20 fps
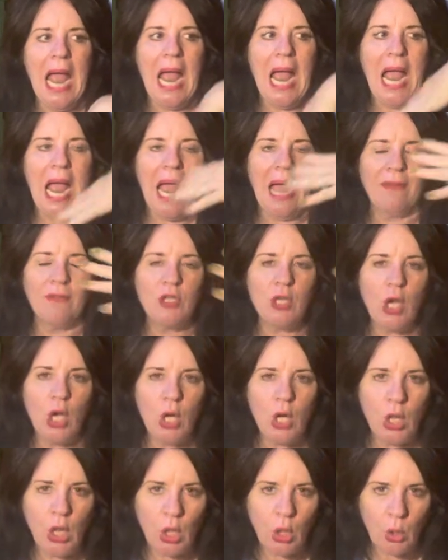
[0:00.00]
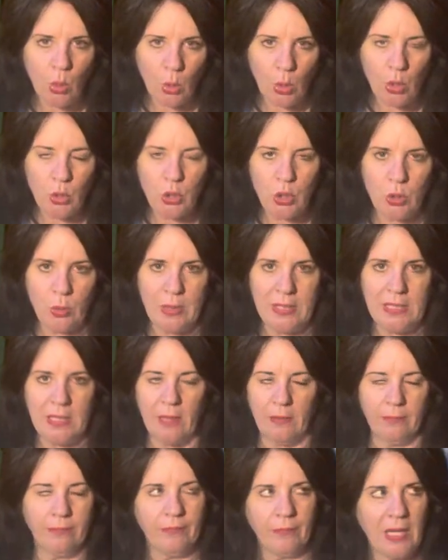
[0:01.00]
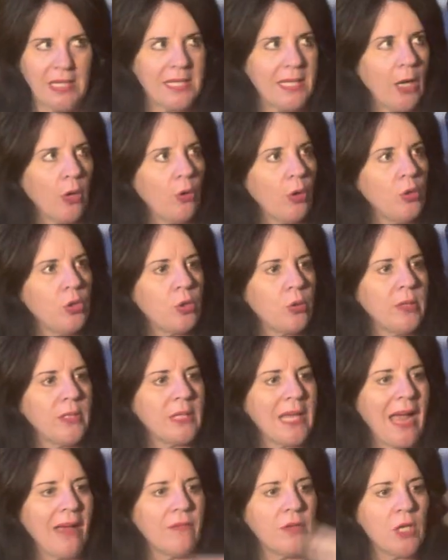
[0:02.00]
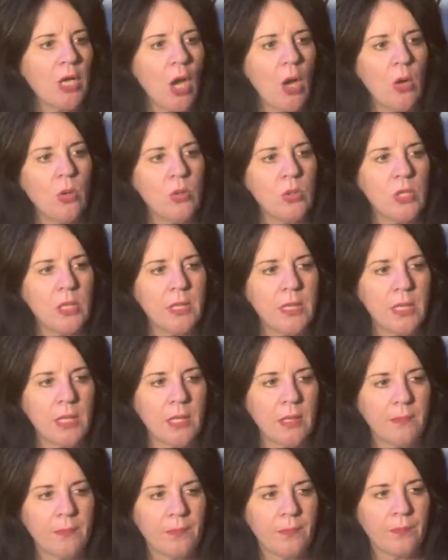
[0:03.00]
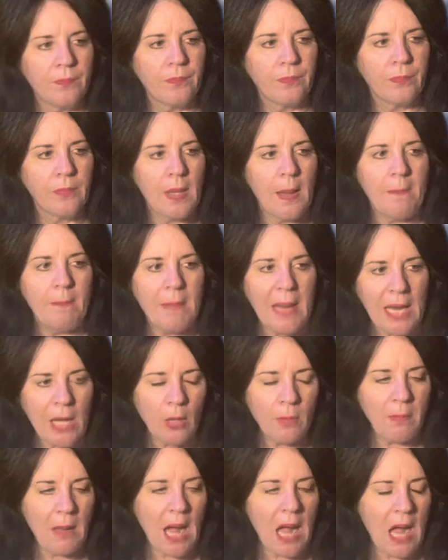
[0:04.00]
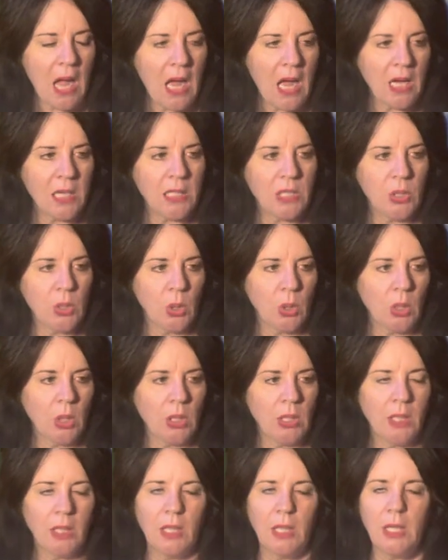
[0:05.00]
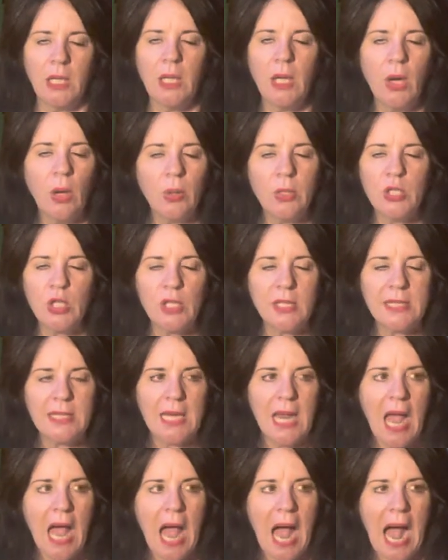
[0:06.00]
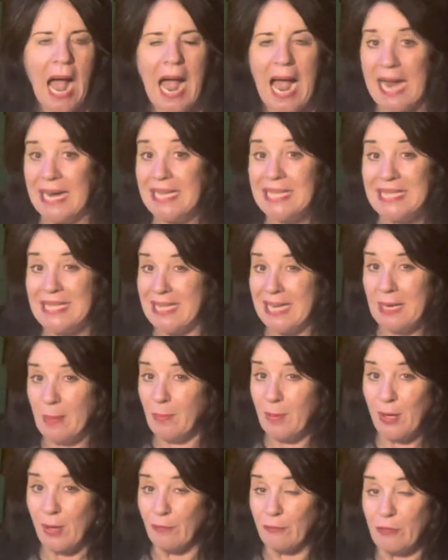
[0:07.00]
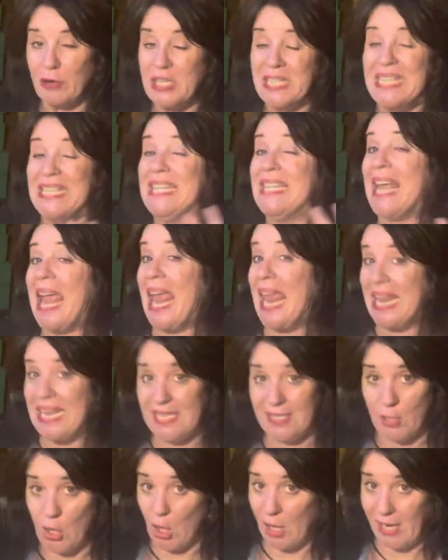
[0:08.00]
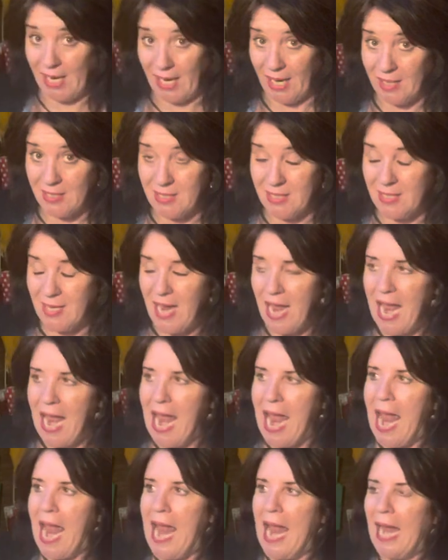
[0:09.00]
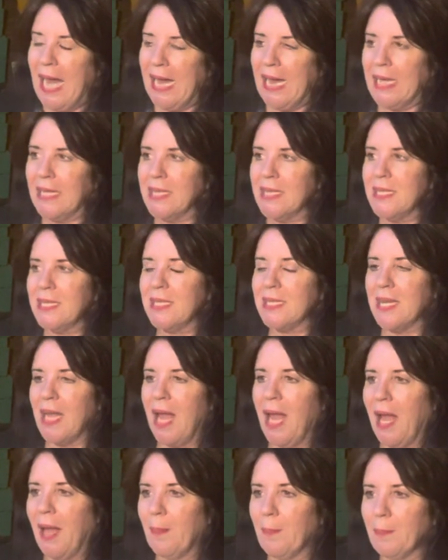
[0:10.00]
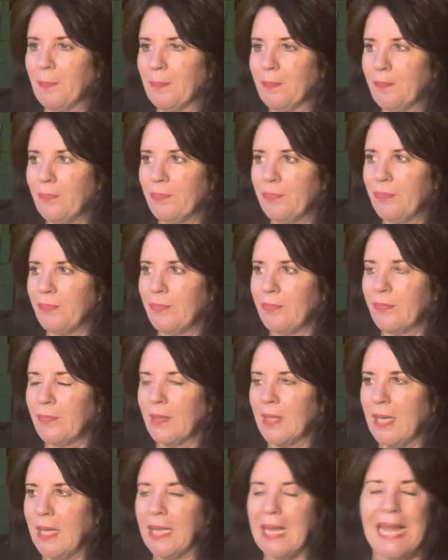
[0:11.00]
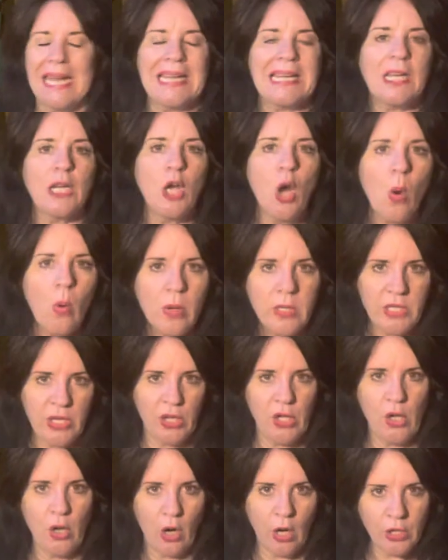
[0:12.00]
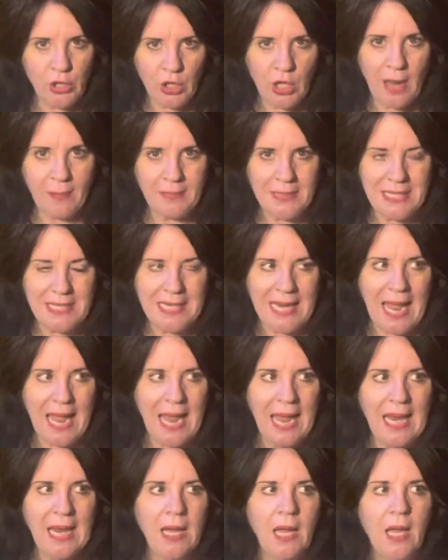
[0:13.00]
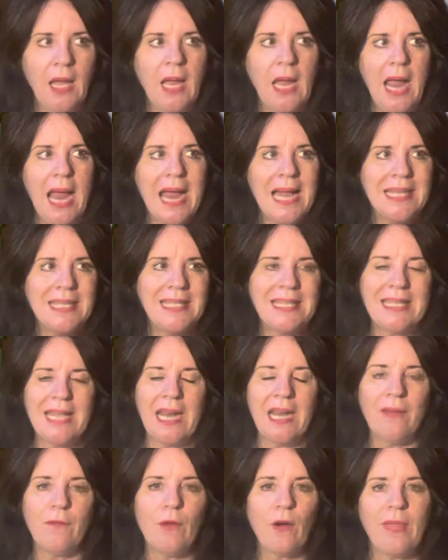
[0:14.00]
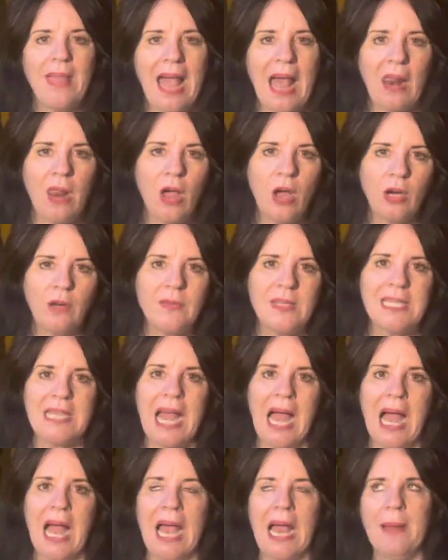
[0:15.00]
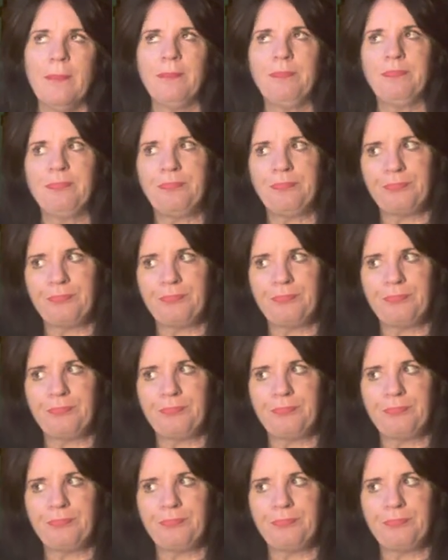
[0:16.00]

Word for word: have to go to the groceries, uh, I said groceries, I have to go to the mailbox or, you know, it just, I could sit up here for days on end. And um, like going to the yarn shop today and sitting for that long of a time,